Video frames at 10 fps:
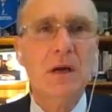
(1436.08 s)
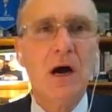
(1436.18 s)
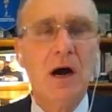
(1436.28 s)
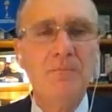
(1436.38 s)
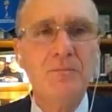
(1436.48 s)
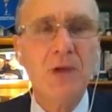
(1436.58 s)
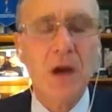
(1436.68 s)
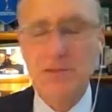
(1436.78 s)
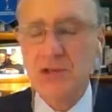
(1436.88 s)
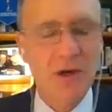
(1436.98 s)
In
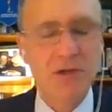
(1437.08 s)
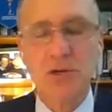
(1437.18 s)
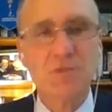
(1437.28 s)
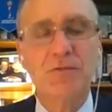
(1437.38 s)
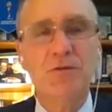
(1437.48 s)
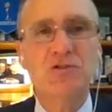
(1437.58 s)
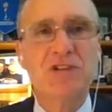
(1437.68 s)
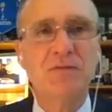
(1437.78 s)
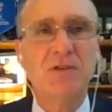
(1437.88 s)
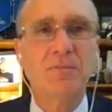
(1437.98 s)
terms of food
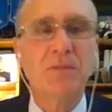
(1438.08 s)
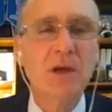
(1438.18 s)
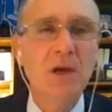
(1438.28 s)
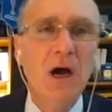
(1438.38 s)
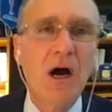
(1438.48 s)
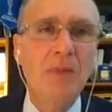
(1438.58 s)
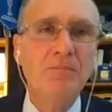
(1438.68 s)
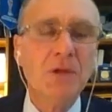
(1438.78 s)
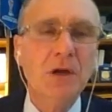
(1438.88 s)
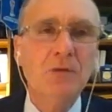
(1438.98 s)
safety.
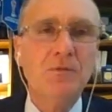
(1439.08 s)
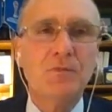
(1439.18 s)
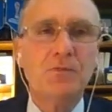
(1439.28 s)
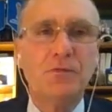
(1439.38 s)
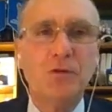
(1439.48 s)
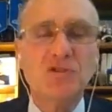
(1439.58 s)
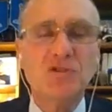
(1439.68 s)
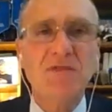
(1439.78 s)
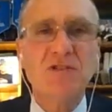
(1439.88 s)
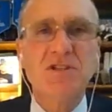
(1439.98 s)
Food
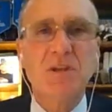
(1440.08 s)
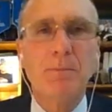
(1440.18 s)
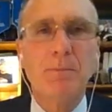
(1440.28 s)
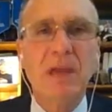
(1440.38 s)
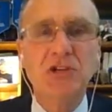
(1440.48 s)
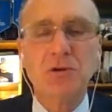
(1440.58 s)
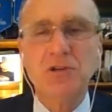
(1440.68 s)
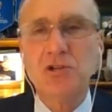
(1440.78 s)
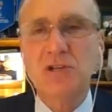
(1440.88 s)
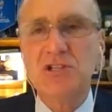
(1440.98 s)
safety is a major,
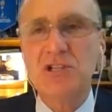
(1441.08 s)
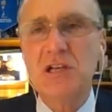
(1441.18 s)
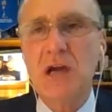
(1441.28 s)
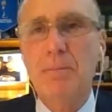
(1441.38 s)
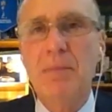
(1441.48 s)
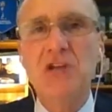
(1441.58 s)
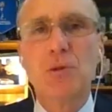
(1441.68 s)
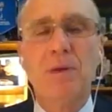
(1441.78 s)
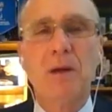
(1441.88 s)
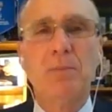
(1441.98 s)
as you can see, a major
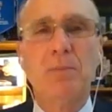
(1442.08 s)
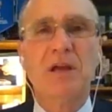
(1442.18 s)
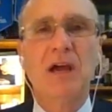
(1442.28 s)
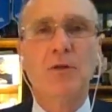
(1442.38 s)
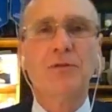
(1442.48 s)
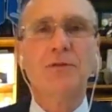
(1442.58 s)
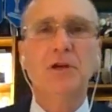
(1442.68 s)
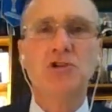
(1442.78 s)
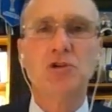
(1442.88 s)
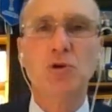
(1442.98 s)
public health issue